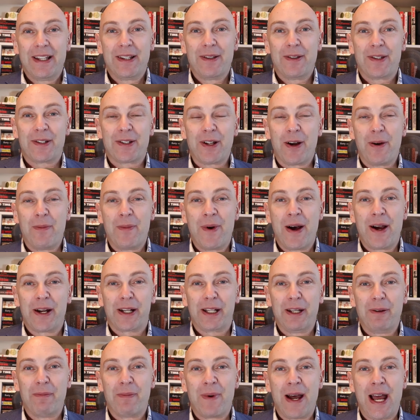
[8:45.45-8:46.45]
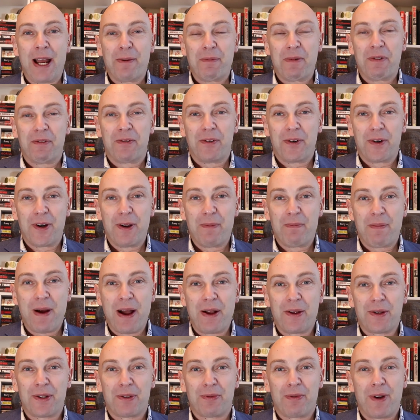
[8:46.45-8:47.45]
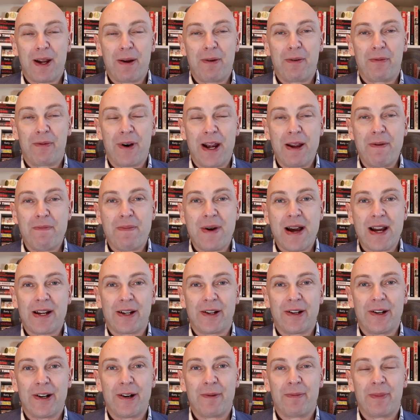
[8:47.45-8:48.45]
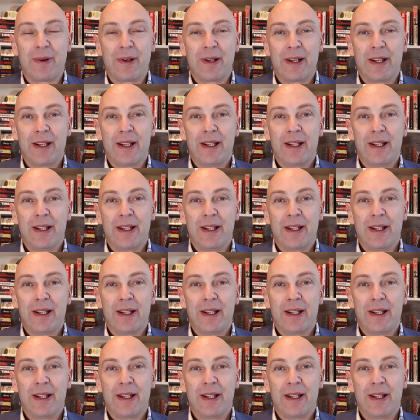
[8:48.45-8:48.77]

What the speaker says: the stock market back before it bounced right back up.